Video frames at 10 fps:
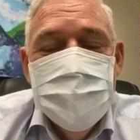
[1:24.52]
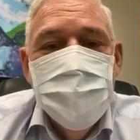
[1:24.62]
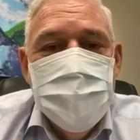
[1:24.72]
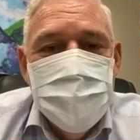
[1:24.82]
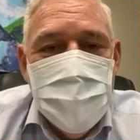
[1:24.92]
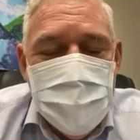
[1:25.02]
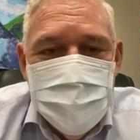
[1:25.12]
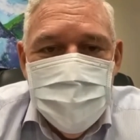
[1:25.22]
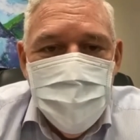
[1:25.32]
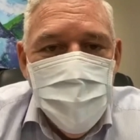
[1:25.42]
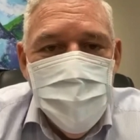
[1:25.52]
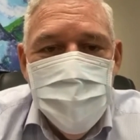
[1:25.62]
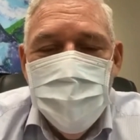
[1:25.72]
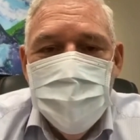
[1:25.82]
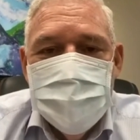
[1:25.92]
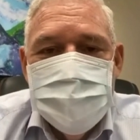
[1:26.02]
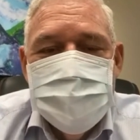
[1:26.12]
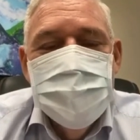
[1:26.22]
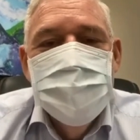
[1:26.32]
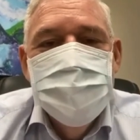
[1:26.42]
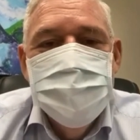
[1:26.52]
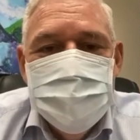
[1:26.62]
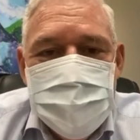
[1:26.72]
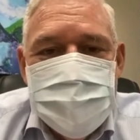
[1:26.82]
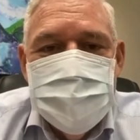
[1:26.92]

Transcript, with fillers: When you're having your home parties, please